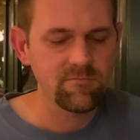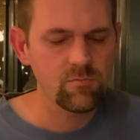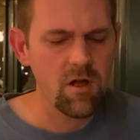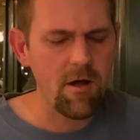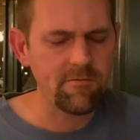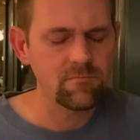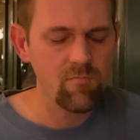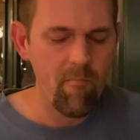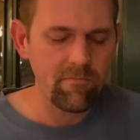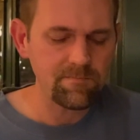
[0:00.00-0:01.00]
Yeah.
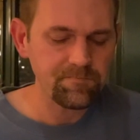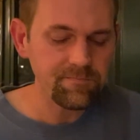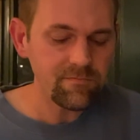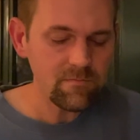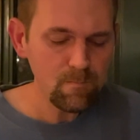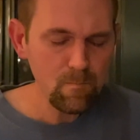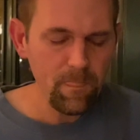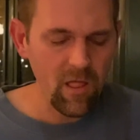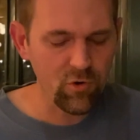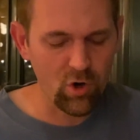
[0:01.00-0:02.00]

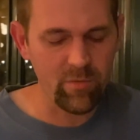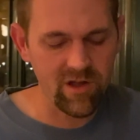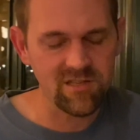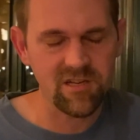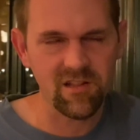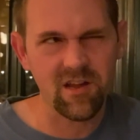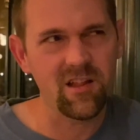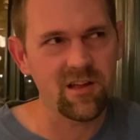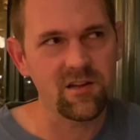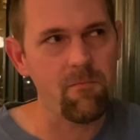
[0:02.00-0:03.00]
Normally I'd say kind of
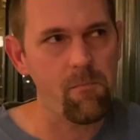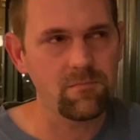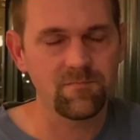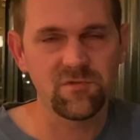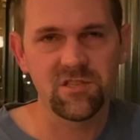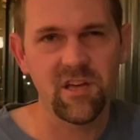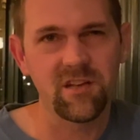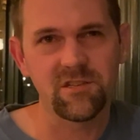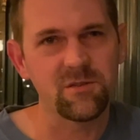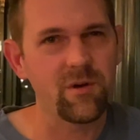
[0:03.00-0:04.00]
like a steak
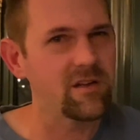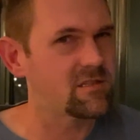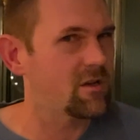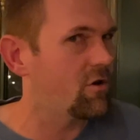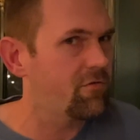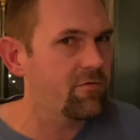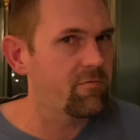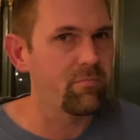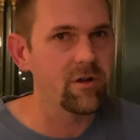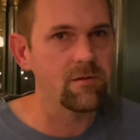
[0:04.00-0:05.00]
just by itself,
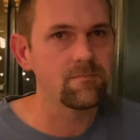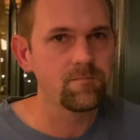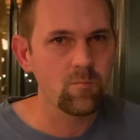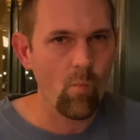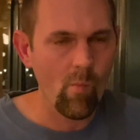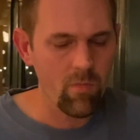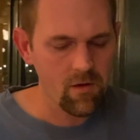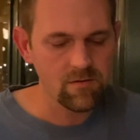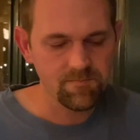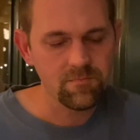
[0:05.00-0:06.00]
but
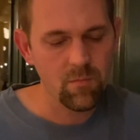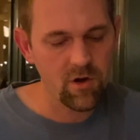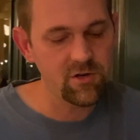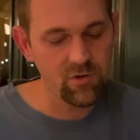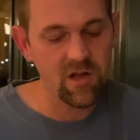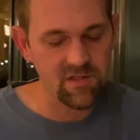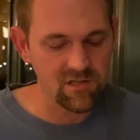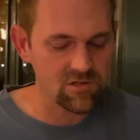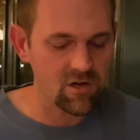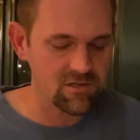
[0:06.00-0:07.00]
I do like that
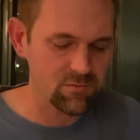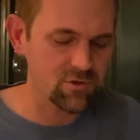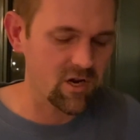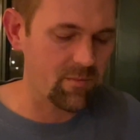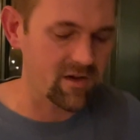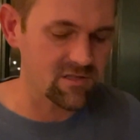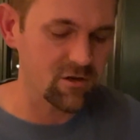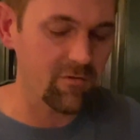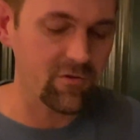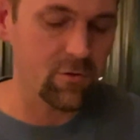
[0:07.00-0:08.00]
sauce. I'll try it by
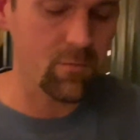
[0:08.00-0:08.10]
itself too.